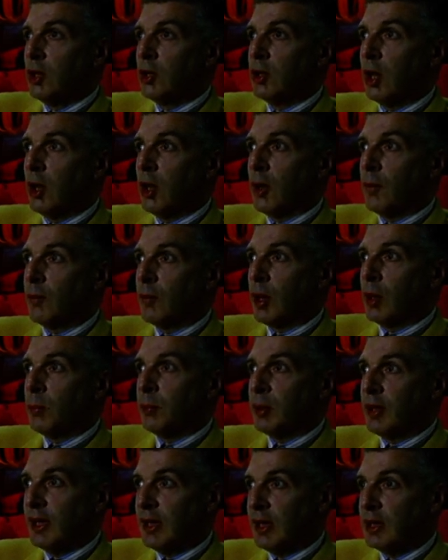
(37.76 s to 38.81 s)

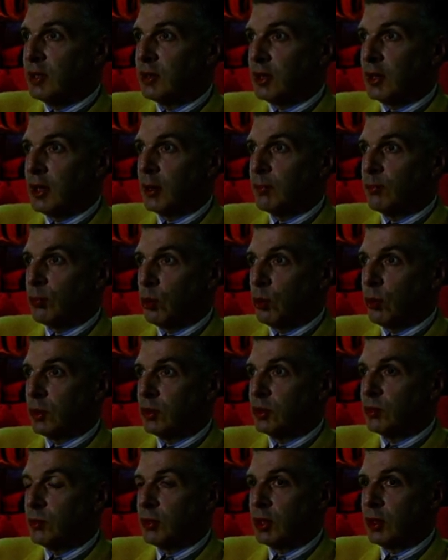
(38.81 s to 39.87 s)
appeared at that point
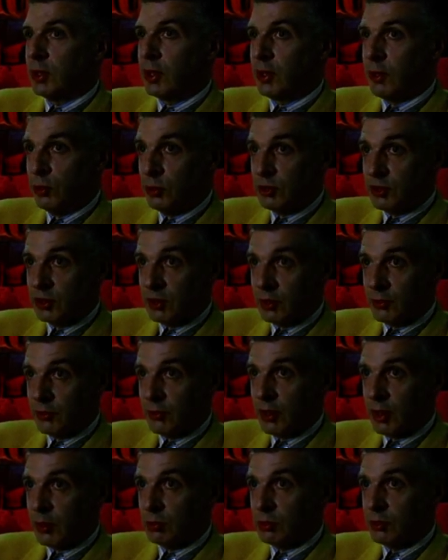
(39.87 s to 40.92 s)
to be inclusive.
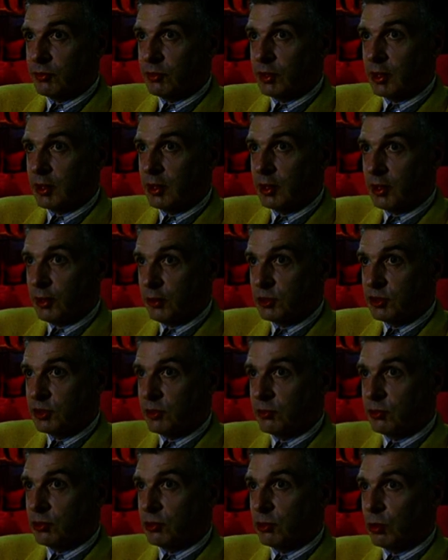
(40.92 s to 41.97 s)
They were a very
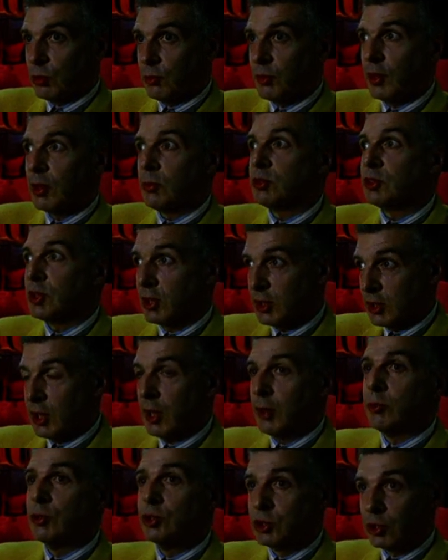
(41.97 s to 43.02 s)
inclusive group. They were saying,
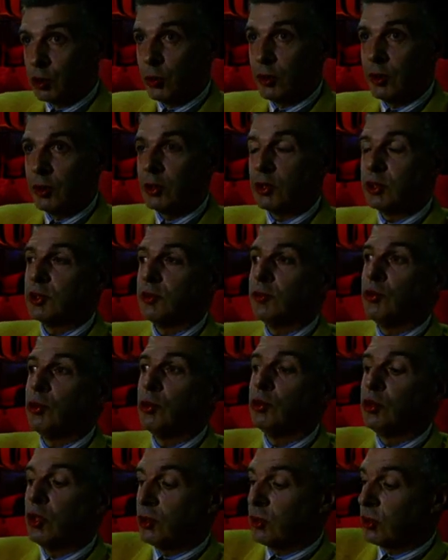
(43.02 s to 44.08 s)
come and join us. If you
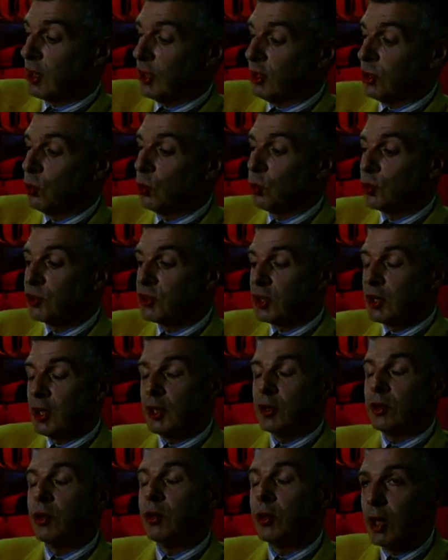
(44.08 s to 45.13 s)
don't get yours, then I
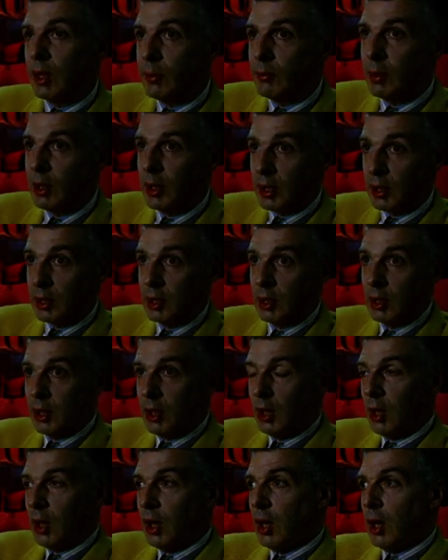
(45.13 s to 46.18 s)
don't get mine.
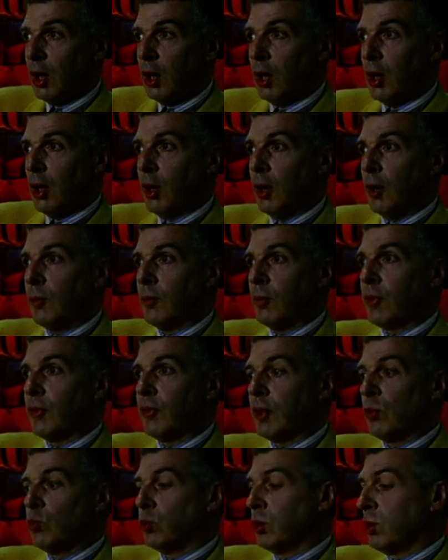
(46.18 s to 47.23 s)

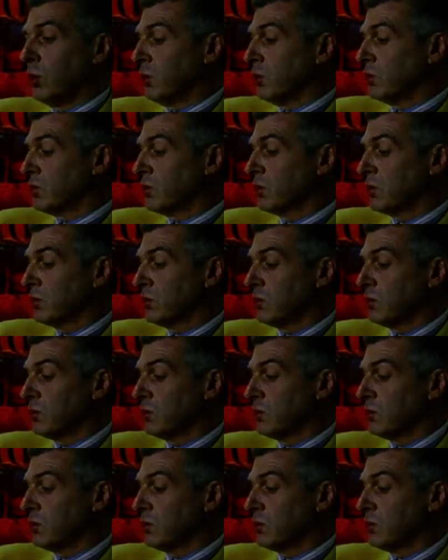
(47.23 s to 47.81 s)
They weren't